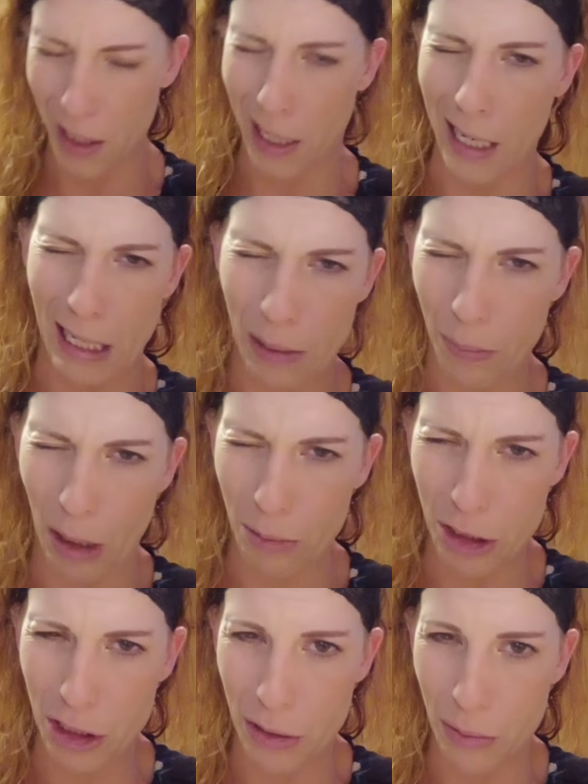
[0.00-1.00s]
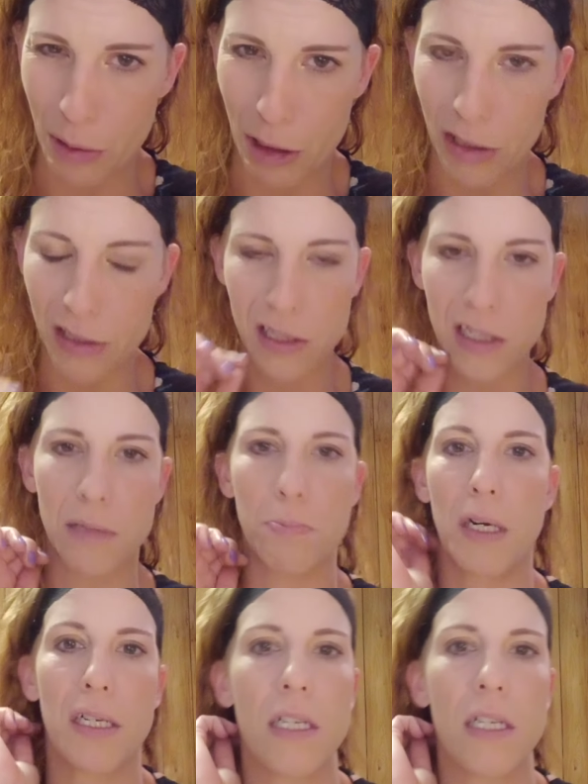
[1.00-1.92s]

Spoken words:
Again, I probably should have rehearsed this, but I